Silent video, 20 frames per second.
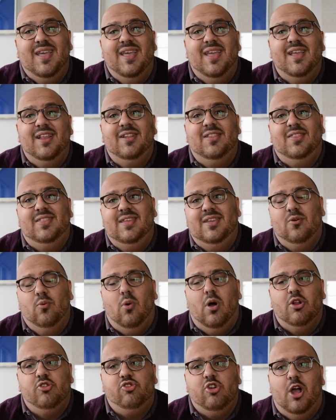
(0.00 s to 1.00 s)
in the
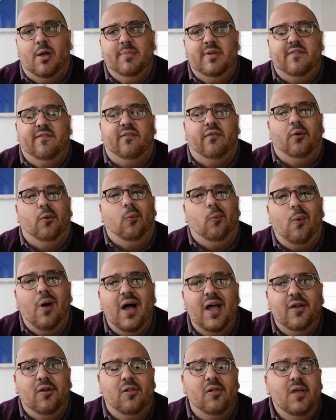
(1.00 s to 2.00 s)
watch hobby for a
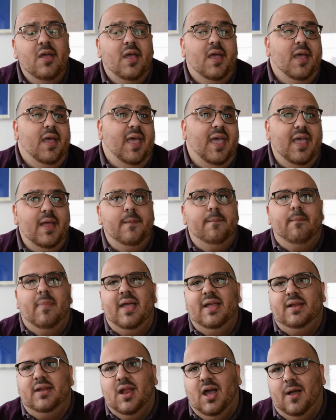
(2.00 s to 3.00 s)
while, it
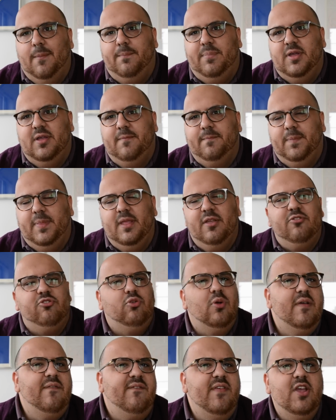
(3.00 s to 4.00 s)
might not be.
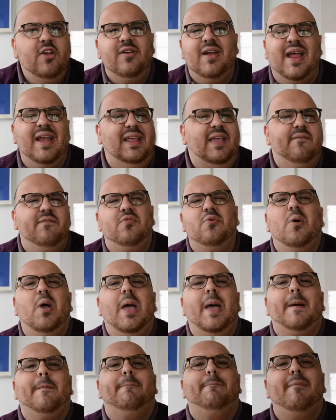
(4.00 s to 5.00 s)
So I figured I'd give you
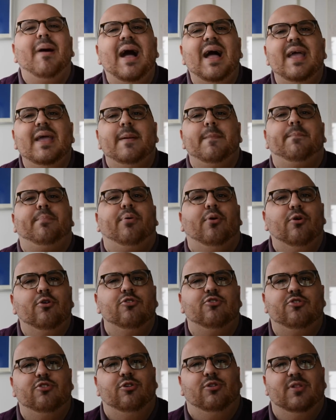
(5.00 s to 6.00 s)
my
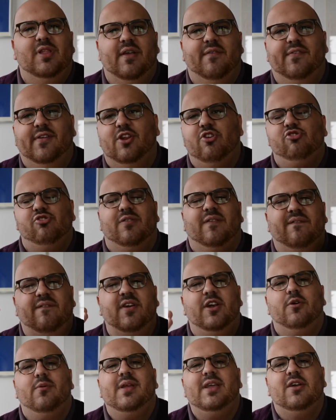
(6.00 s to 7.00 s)
personal definition,
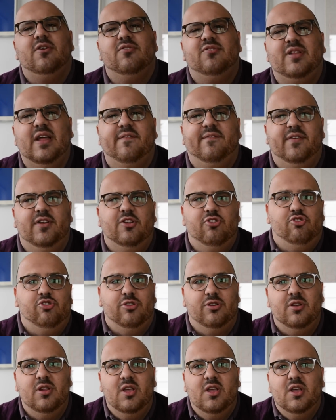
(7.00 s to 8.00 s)
Federico's
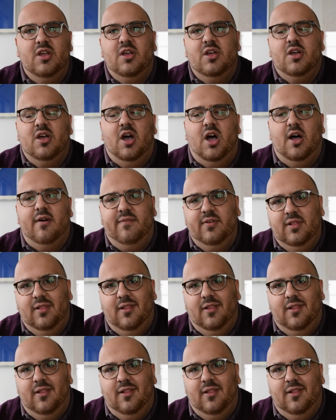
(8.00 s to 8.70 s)
definition of a